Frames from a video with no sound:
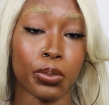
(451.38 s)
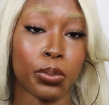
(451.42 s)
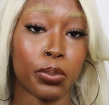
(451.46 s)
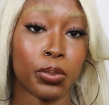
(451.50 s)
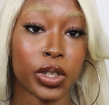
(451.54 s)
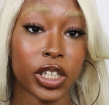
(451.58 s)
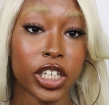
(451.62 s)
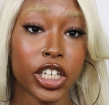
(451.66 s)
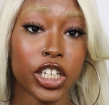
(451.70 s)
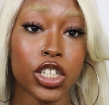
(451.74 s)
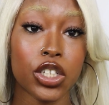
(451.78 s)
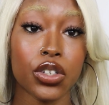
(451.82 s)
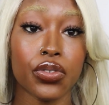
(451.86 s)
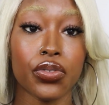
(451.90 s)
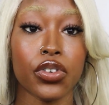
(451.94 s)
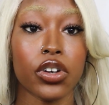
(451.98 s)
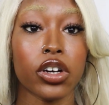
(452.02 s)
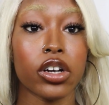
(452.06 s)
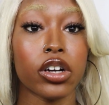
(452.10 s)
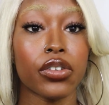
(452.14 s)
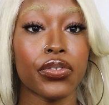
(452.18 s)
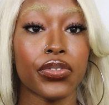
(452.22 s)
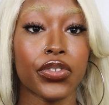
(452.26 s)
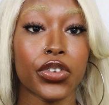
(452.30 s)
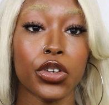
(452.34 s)
bleached
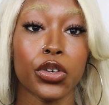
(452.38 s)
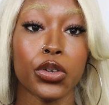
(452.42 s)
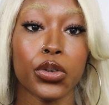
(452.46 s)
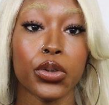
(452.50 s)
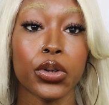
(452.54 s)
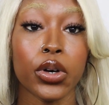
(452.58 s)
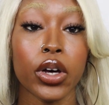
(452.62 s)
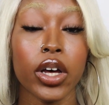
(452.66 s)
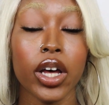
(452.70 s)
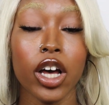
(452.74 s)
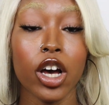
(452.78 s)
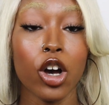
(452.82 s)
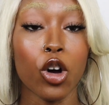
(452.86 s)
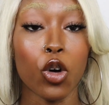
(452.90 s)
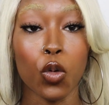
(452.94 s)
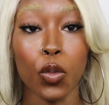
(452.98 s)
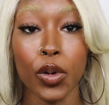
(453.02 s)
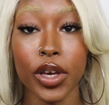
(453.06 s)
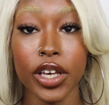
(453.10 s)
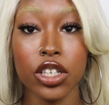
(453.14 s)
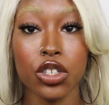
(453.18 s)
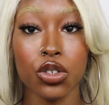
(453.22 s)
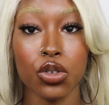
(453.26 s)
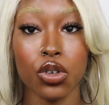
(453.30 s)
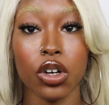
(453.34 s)
for a few
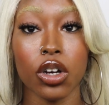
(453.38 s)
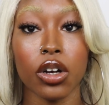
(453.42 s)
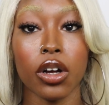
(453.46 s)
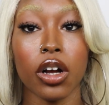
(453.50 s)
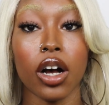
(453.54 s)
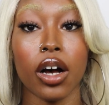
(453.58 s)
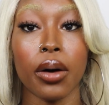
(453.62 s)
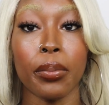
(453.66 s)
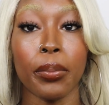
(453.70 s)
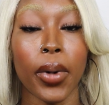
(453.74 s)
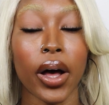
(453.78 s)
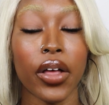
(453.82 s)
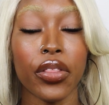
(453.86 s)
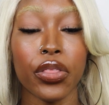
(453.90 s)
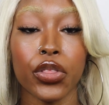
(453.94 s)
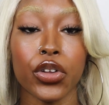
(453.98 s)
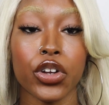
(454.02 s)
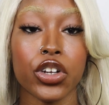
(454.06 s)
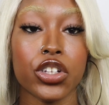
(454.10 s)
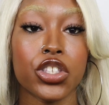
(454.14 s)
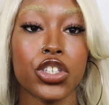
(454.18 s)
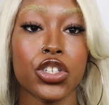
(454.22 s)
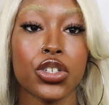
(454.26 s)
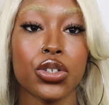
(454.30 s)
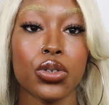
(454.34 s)
weeks or a month or
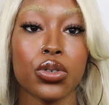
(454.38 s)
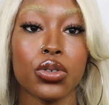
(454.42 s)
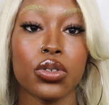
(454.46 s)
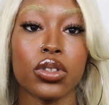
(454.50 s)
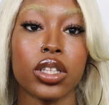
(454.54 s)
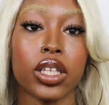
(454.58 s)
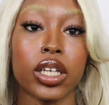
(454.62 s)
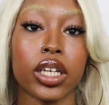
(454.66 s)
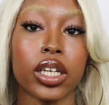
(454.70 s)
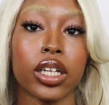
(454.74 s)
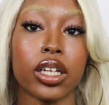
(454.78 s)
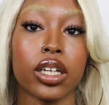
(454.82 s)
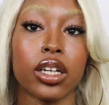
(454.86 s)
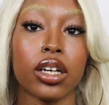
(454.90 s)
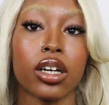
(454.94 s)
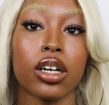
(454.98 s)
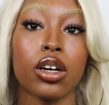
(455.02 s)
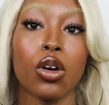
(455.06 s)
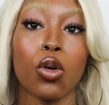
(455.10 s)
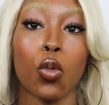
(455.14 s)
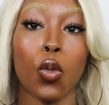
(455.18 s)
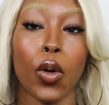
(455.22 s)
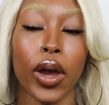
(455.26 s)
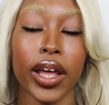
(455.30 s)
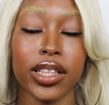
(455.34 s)
two, then
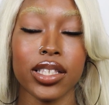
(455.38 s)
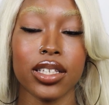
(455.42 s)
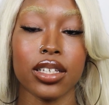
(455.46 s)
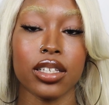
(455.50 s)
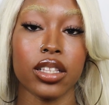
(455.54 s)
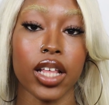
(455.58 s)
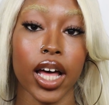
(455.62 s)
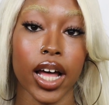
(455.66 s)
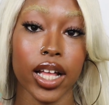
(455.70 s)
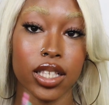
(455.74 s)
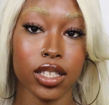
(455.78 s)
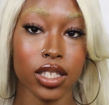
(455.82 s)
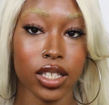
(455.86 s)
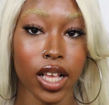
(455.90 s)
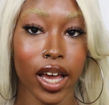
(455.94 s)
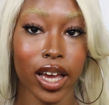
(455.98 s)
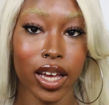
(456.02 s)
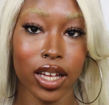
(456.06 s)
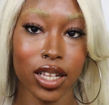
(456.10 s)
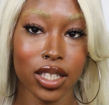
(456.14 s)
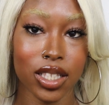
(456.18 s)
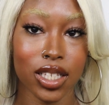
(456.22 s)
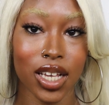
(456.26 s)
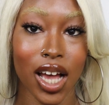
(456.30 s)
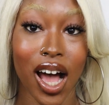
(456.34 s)
wait till that
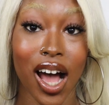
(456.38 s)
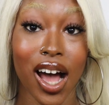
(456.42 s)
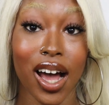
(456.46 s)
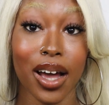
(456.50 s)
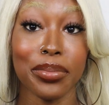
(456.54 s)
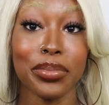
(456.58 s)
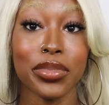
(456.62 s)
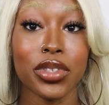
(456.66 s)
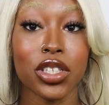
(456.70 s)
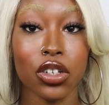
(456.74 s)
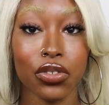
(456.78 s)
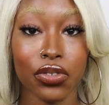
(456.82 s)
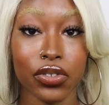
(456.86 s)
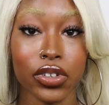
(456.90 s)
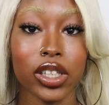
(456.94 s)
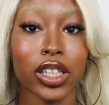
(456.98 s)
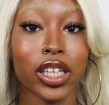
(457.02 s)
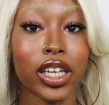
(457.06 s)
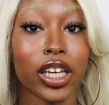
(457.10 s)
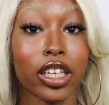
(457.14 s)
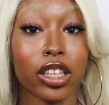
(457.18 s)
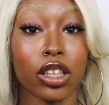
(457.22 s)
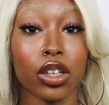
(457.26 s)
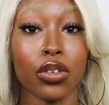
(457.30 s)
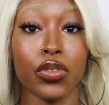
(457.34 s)
second time to really
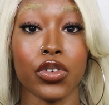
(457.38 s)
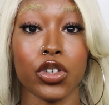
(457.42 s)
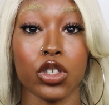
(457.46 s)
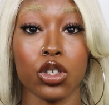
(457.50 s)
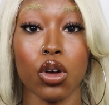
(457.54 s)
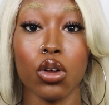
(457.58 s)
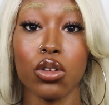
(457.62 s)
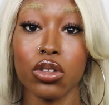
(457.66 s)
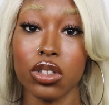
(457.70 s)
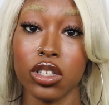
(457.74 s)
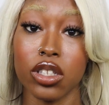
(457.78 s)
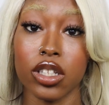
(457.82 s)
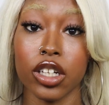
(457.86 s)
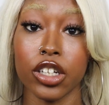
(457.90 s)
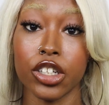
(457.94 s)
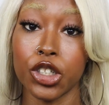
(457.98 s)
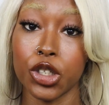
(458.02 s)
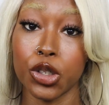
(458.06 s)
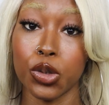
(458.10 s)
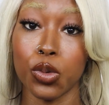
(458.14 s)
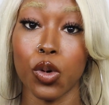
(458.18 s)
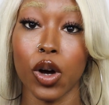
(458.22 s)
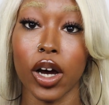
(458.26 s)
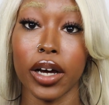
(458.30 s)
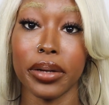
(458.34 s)
get the results that
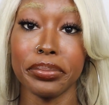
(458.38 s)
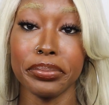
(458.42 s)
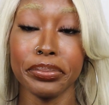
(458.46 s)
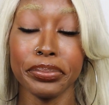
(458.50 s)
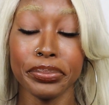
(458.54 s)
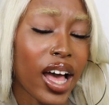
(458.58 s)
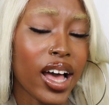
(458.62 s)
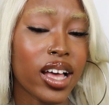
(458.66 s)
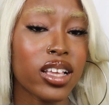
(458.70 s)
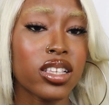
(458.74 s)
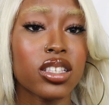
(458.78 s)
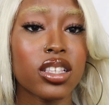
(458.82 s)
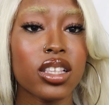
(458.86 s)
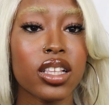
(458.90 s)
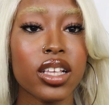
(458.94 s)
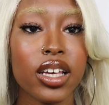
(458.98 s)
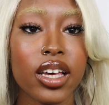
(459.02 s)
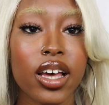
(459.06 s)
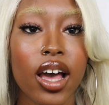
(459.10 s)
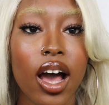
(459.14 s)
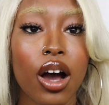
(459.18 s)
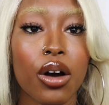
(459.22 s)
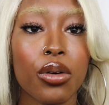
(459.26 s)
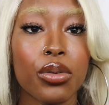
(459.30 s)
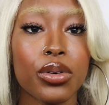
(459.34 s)
you want. Lastly,
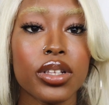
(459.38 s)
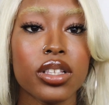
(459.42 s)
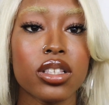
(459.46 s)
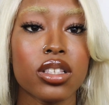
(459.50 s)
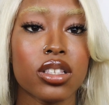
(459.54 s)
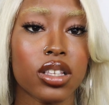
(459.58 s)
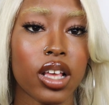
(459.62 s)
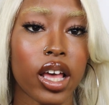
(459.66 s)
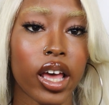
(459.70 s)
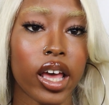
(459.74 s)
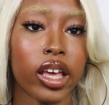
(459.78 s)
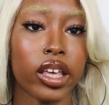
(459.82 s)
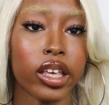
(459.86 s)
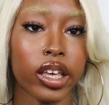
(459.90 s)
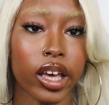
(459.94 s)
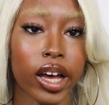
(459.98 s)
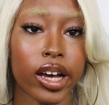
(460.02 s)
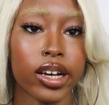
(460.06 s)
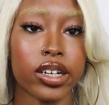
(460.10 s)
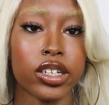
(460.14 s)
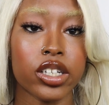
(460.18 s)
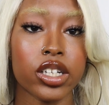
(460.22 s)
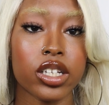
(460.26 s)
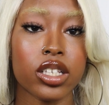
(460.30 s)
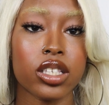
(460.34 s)
I would say,
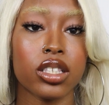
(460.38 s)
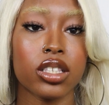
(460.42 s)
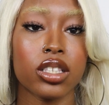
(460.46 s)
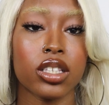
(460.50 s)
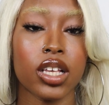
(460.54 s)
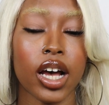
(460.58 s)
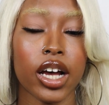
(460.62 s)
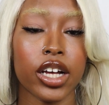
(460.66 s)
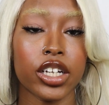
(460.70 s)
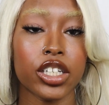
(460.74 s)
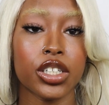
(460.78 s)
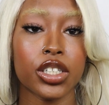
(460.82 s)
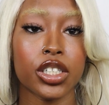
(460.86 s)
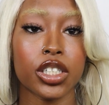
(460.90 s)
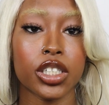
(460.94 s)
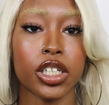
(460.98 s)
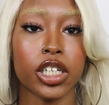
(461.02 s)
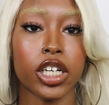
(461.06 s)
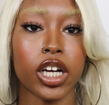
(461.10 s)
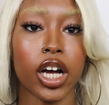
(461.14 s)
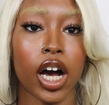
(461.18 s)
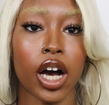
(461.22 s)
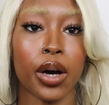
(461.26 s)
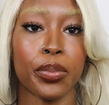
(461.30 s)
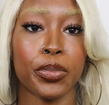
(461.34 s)
yeah, just touch
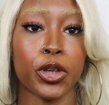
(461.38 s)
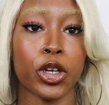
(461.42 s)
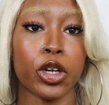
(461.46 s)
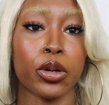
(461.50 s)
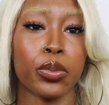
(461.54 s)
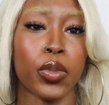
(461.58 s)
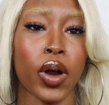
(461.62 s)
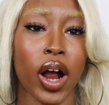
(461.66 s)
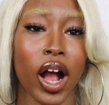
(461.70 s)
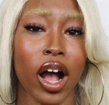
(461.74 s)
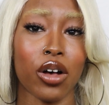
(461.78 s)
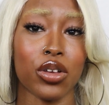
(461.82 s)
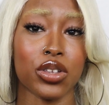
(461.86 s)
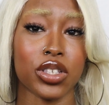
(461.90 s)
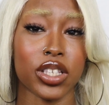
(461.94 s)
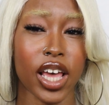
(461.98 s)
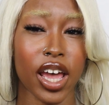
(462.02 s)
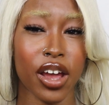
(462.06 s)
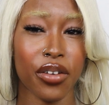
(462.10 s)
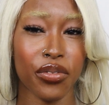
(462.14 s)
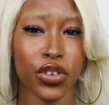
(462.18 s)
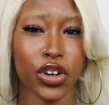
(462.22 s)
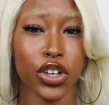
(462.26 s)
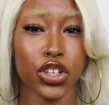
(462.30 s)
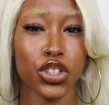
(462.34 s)
up your brows
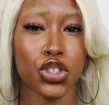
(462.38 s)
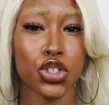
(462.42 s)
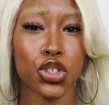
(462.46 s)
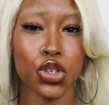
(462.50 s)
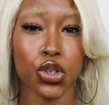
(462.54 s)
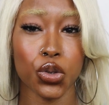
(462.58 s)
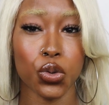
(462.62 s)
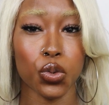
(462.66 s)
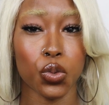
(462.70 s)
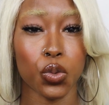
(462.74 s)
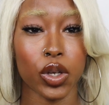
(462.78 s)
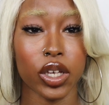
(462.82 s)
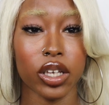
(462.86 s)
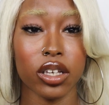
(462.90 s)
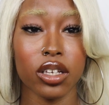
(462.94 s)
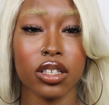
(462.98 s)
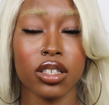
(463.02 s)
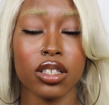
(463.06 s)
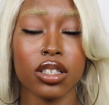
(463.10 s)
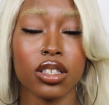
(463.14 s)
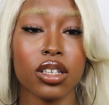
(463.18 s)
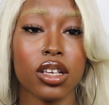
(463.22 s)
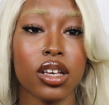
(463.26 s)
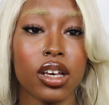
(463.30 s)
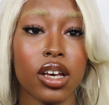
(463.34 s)
every 2
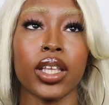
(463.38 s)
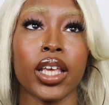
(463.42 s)
weeks.